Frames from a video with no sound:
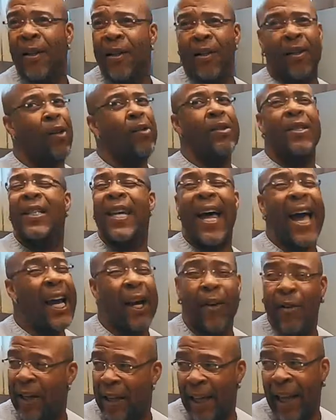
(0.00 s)
don't
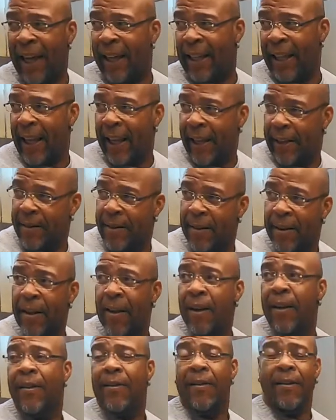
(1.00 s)
stagger it like that.
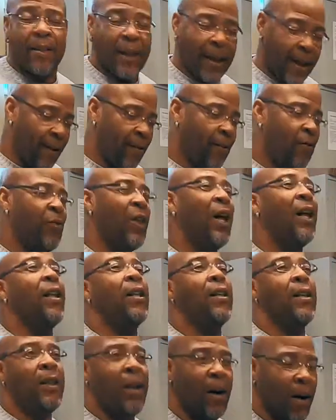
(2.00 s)
It's like the
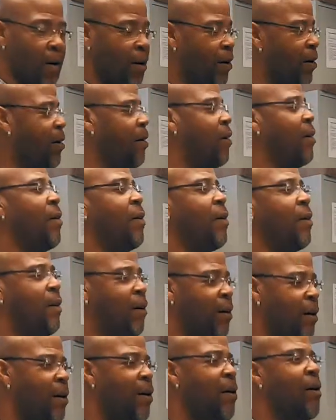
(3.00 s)

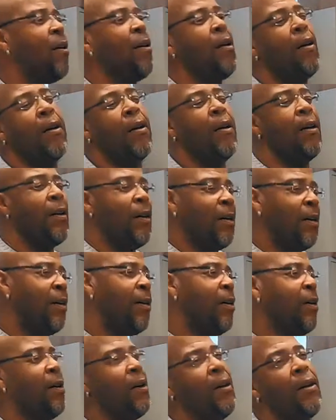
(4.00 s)

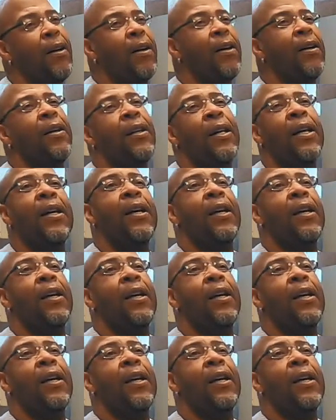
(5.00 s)
Lord